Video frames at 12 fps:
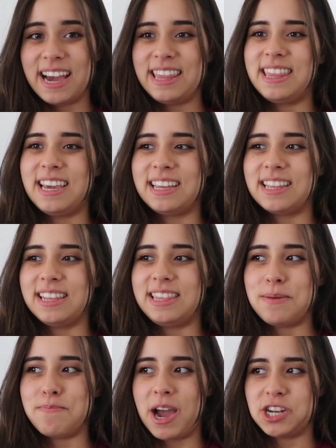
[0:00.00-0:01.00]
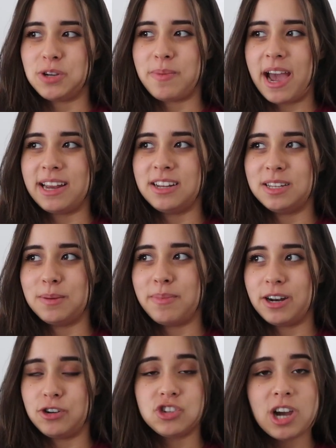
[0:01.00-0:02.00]
I think that the magic pad does a
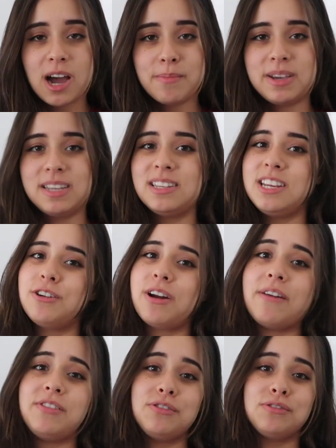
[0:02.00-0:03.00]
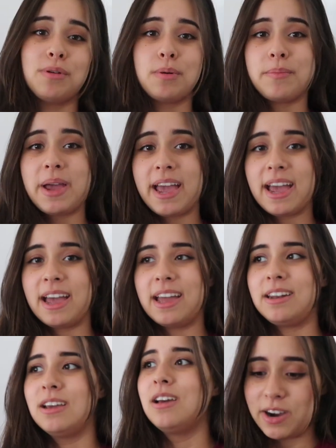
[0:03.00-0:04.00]
better job because then you don't have to use a rubber band,